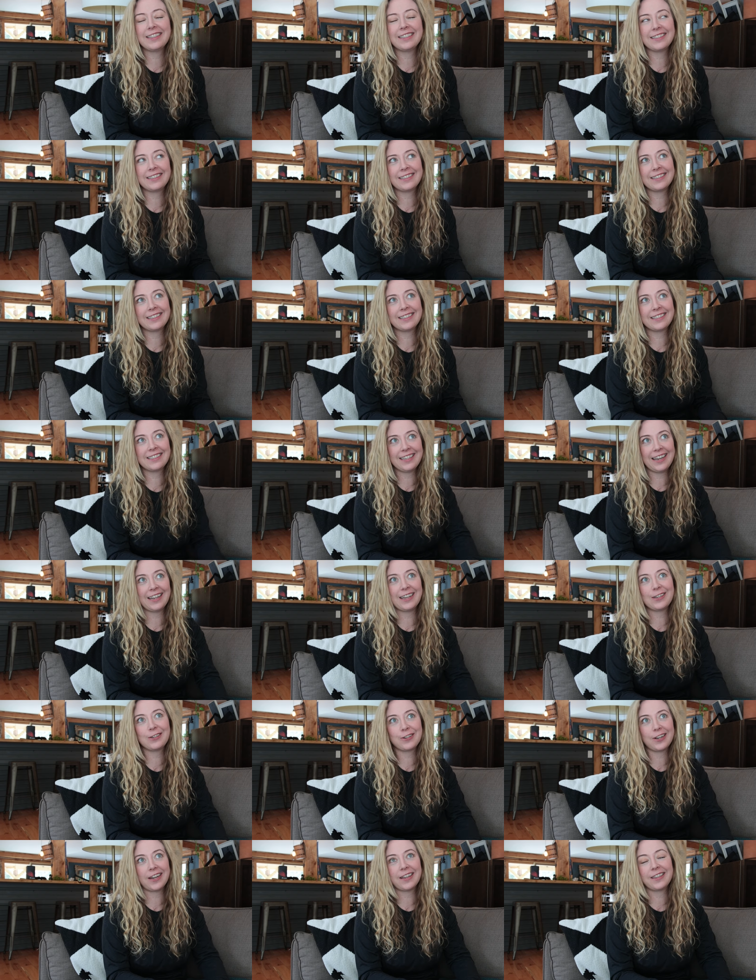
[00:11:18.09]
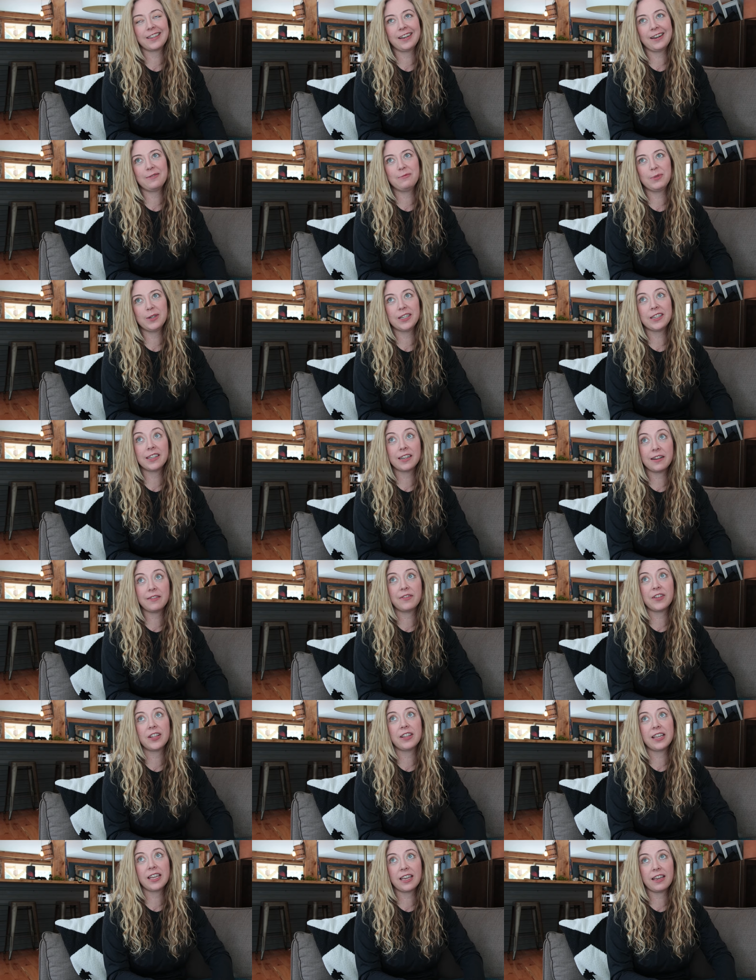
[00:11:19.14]
This is the second trek that I book and I
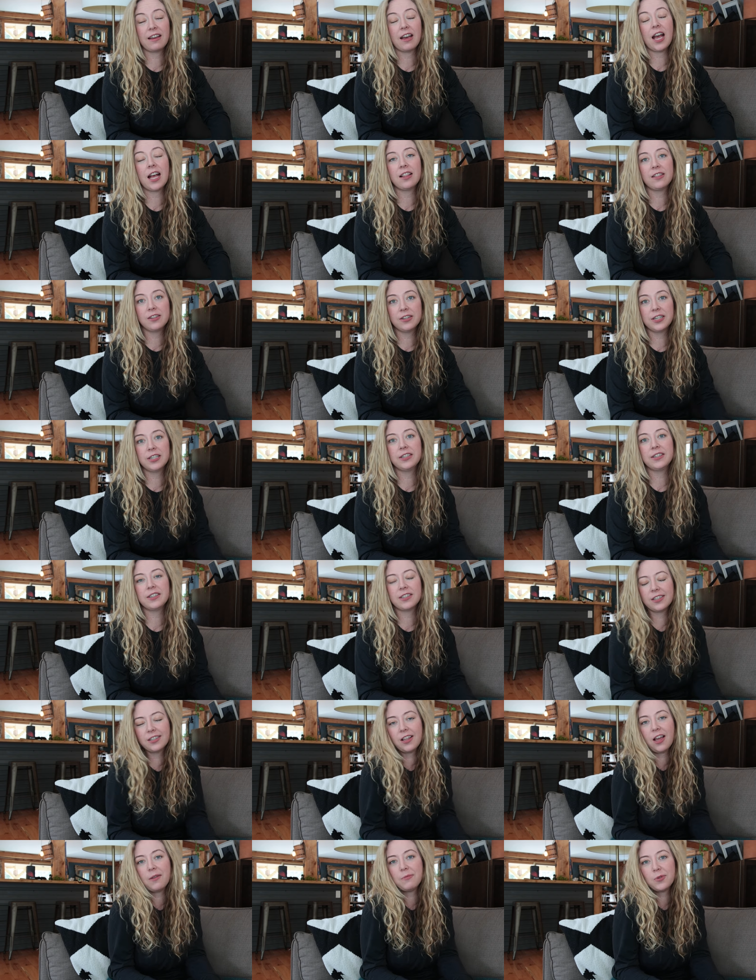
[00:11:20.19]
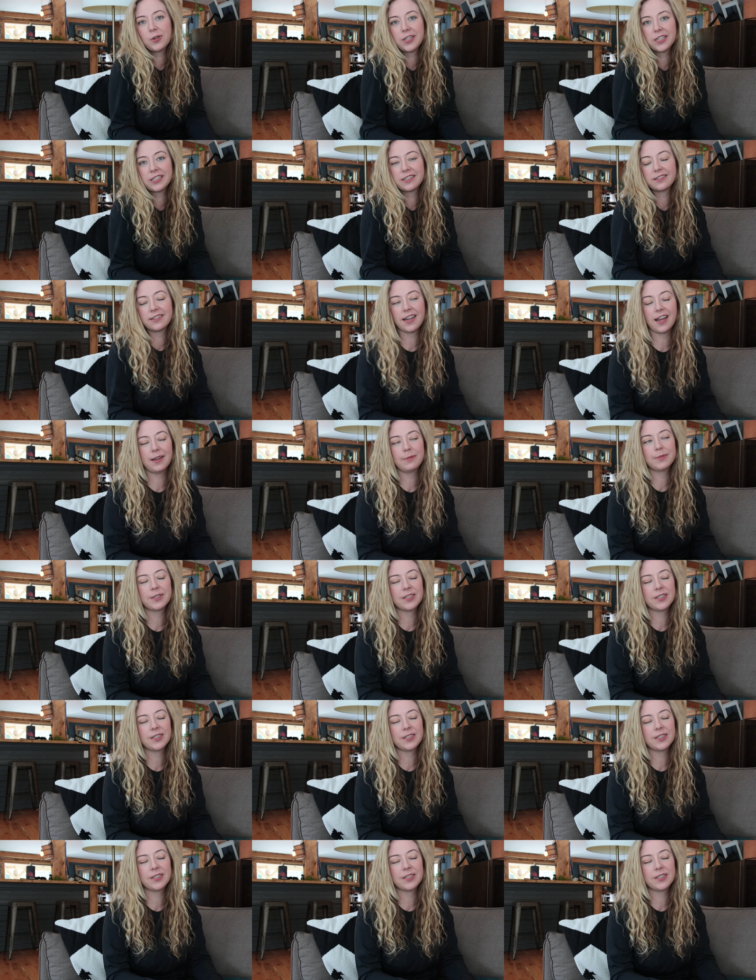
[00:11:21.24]
felt like I learned a lot more this time.